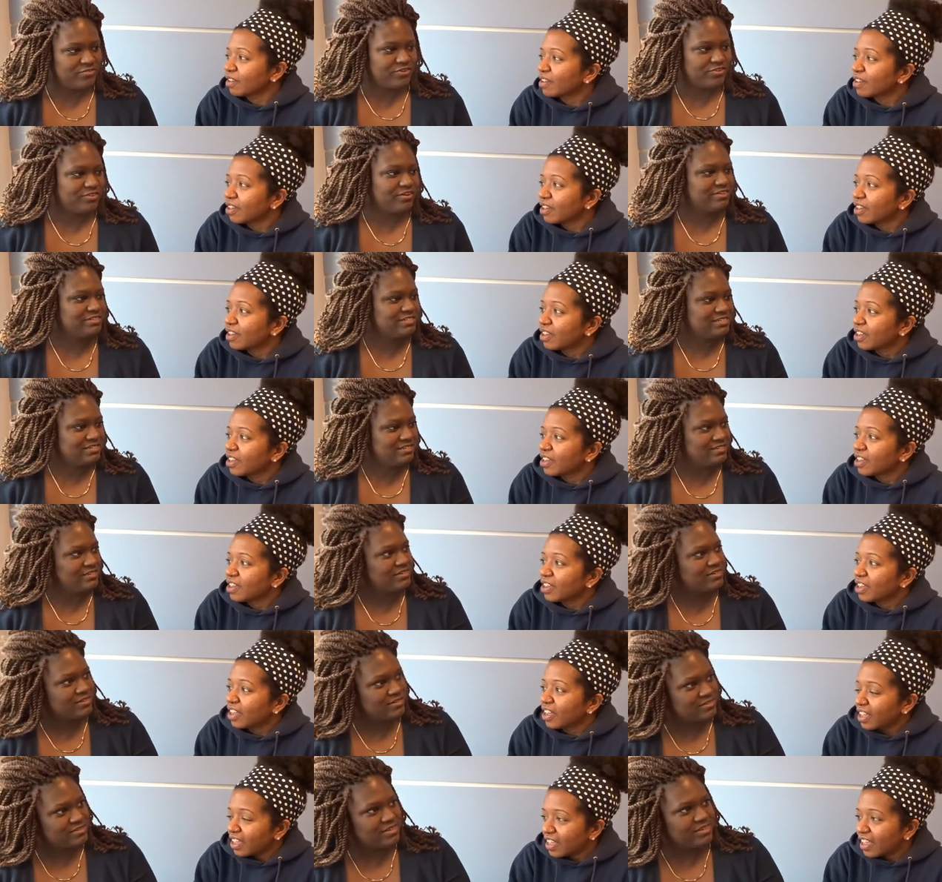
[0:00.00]
Speaker 1: for 13
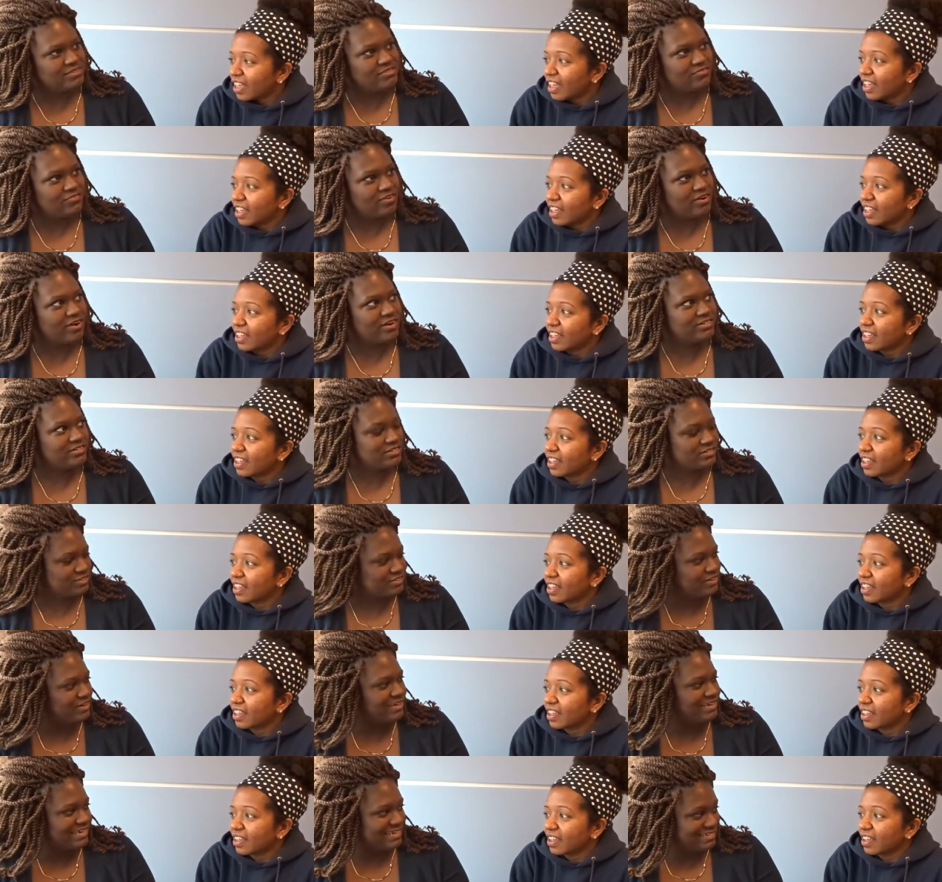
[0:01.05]
years yeah. as far as your
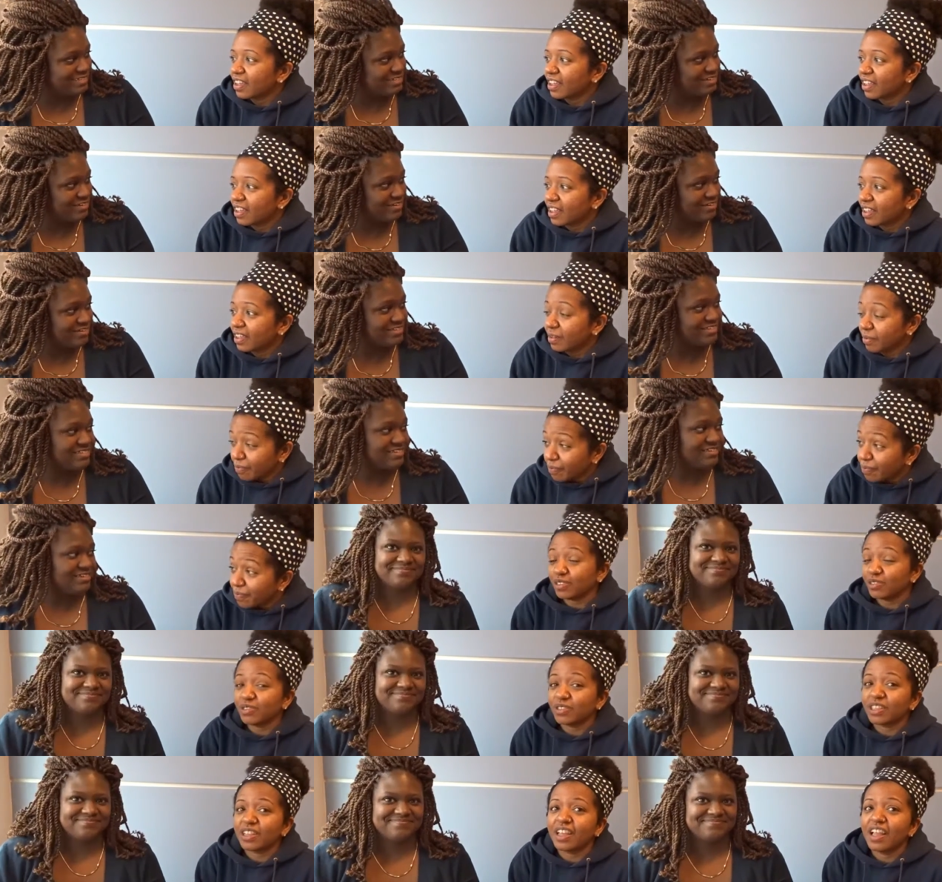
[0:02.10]
journey into nursing?
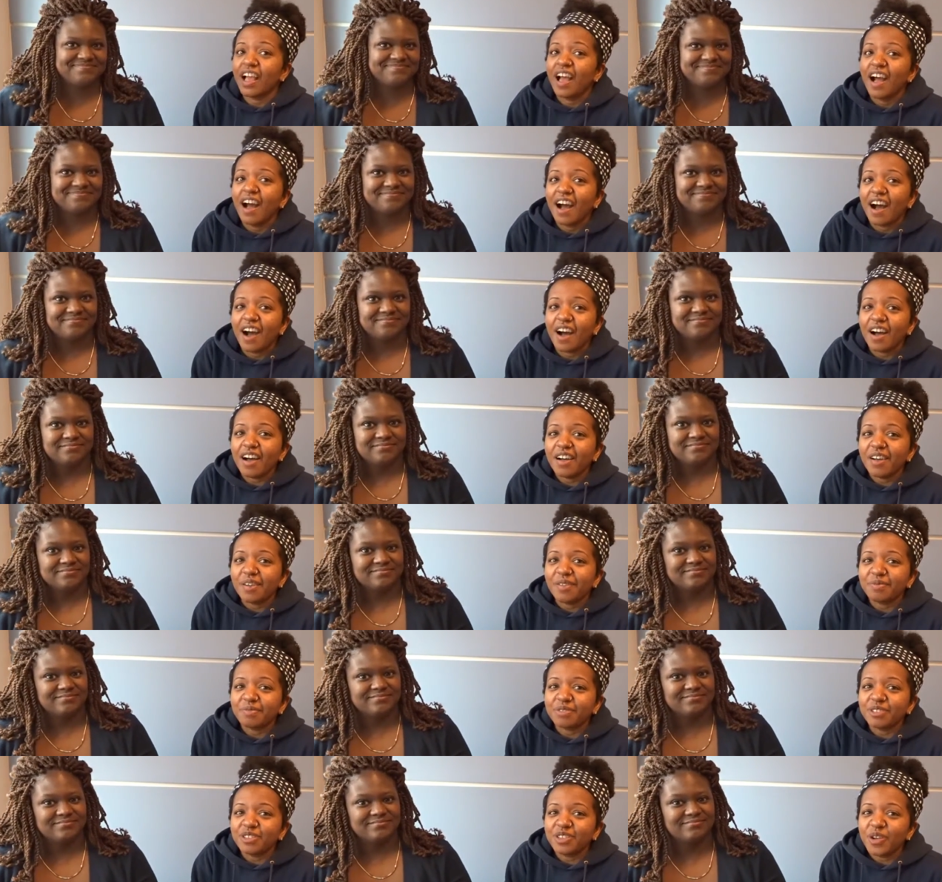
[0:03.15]
Speaker 2: Absolutely. Um,
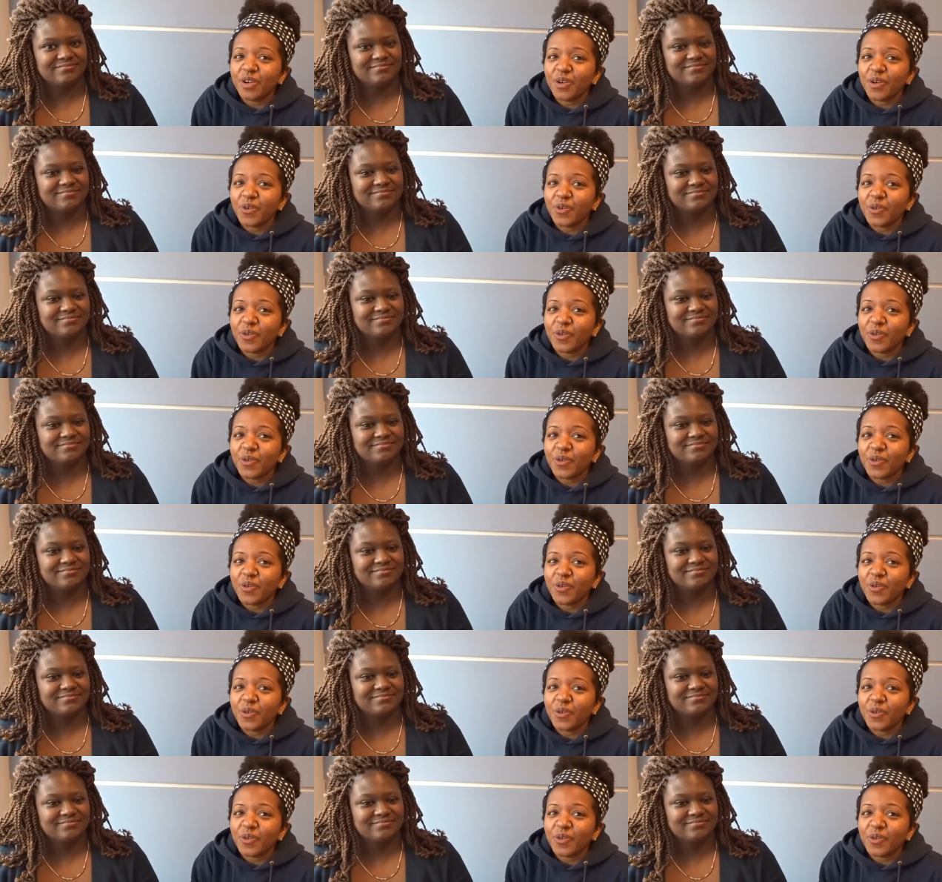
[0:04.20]
so